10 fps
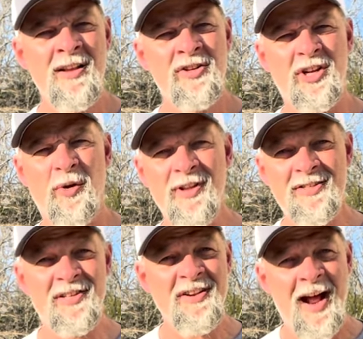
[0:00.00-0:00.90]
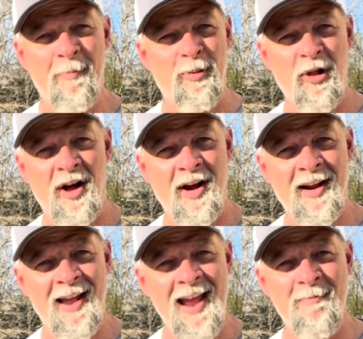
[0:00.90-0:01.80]
So this is not a
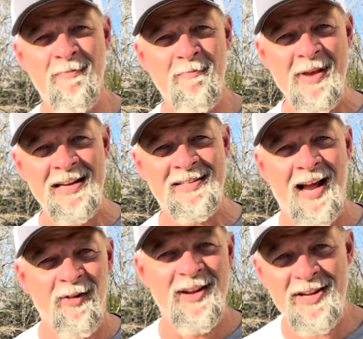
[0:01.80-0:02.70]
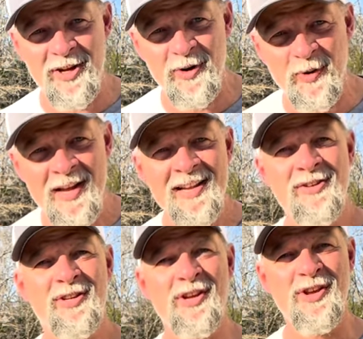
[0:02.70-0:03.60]
plug and me telling you
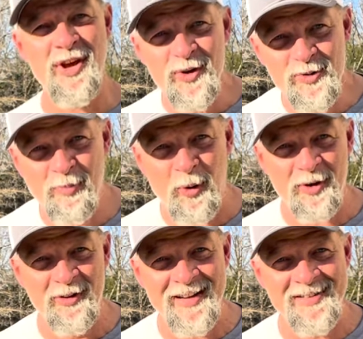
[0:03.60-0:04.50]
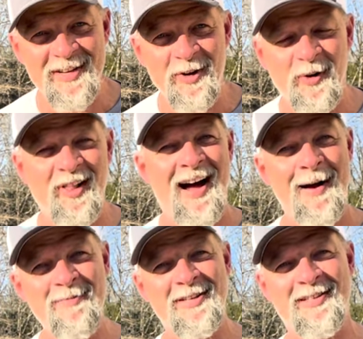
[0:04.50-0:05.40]
to use boiled linseed oil.
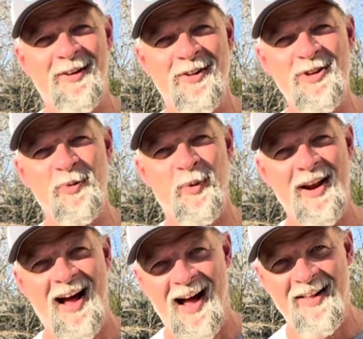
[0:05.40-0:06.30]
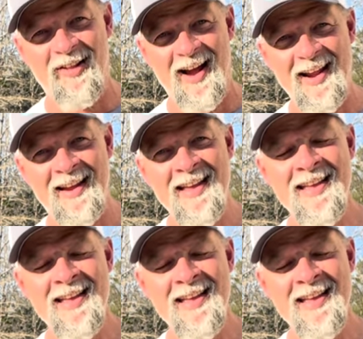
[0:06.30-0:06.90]
I'm just telling you what I like.